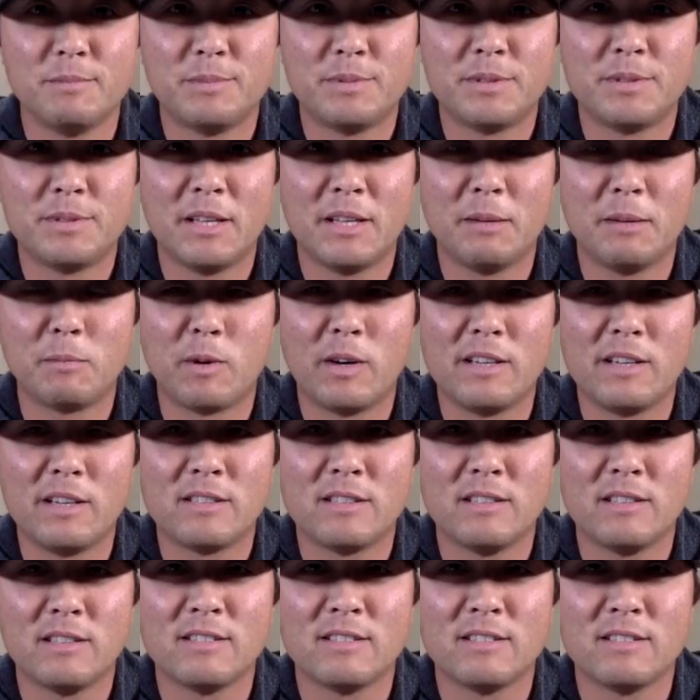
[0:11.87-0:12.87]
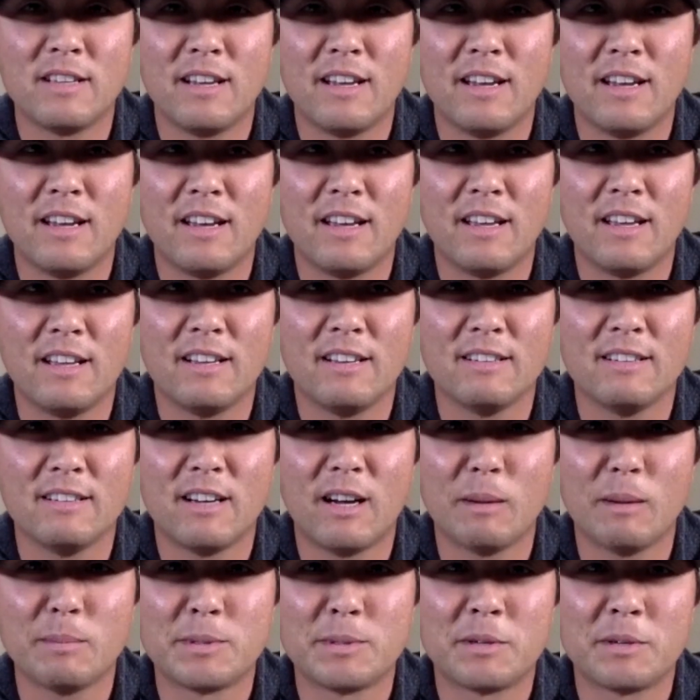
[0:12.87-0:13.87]
celebrations and
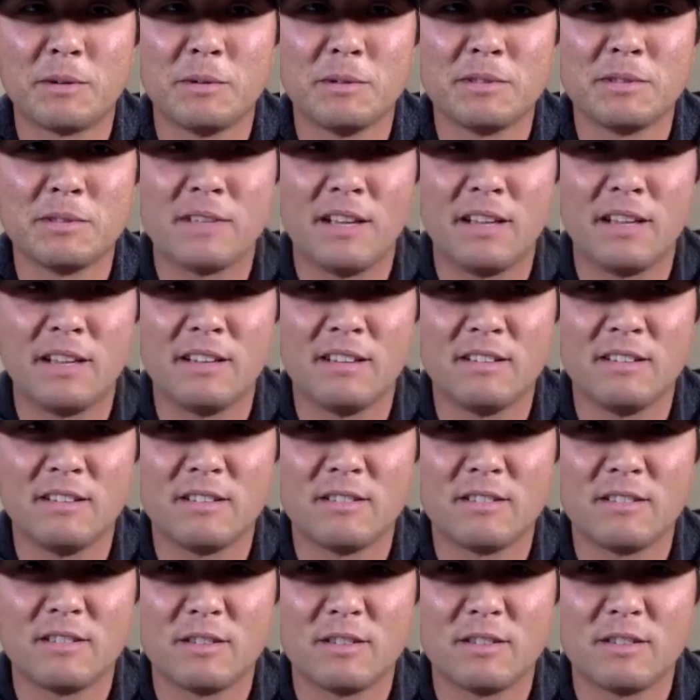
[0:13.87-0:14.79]
obstacles and,